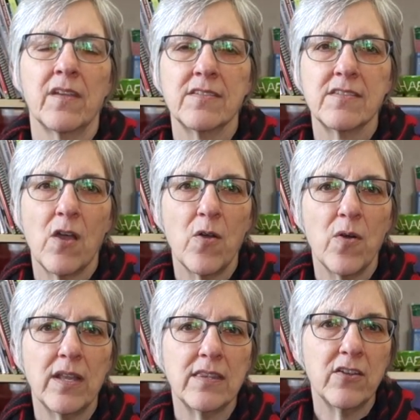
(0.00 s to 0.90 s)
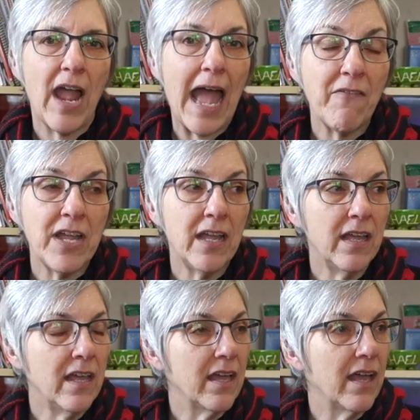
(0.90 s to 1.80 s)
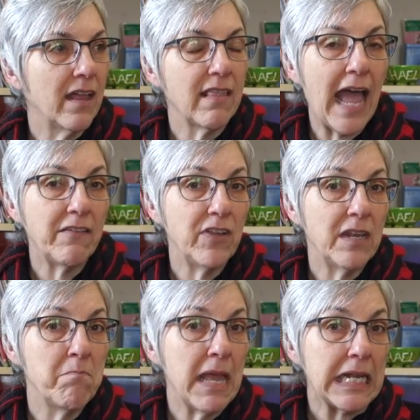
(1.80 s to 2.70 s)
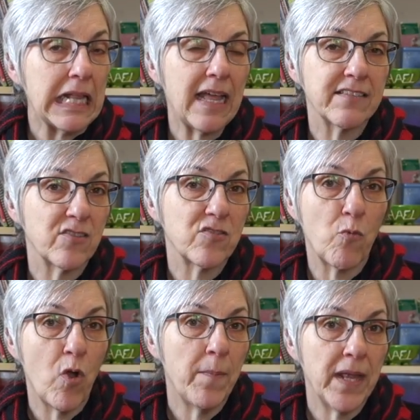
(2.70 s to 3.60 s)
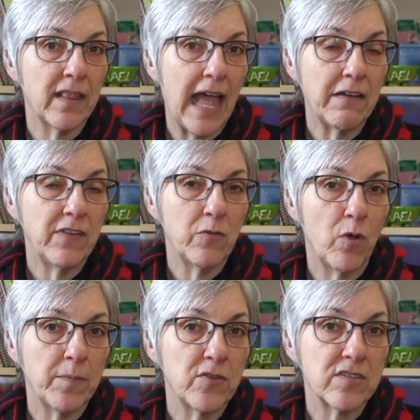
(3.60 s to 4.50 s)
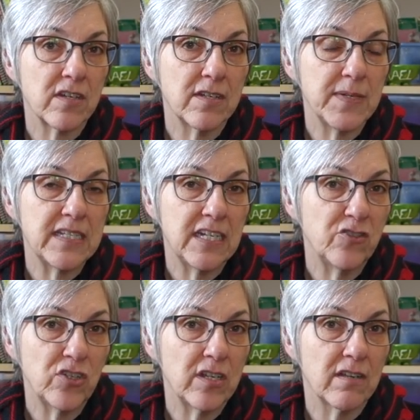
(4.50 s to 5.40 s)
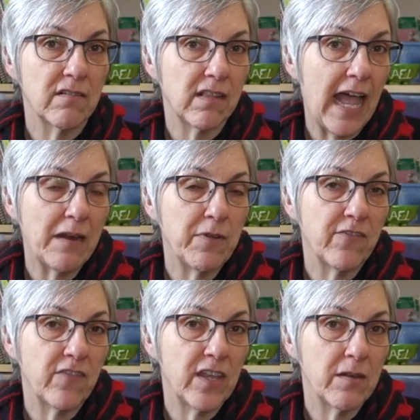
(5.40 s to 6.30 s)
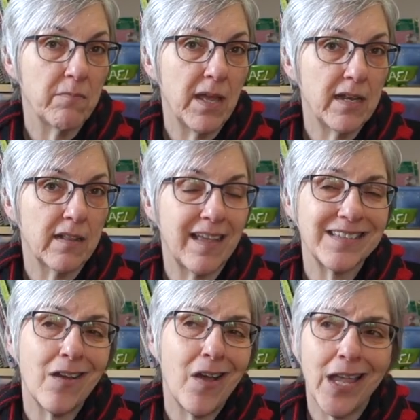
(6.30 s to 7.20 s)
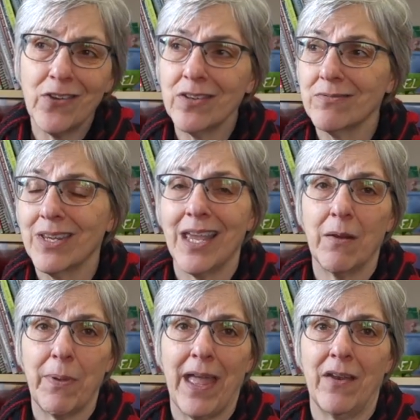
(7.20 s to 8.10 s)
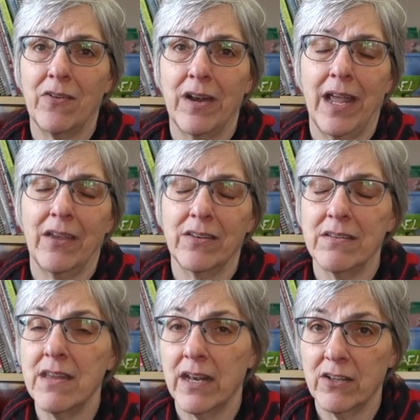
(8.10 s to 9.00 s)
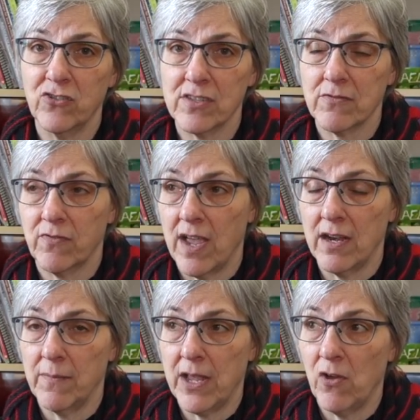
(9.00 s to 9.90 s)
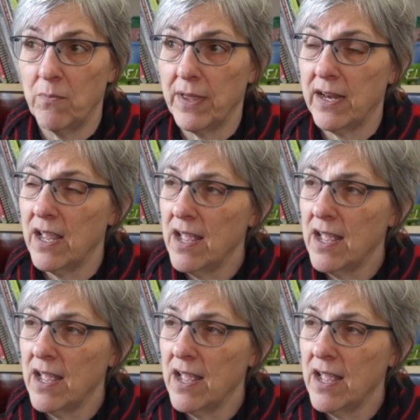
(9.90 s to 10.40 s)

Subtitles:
so they're having a Latvian mitten class. There's a Latvian woman who's going to be teaching a Latvian mitten class. Now, I could get a pattern and I could knit it just fine on my own, but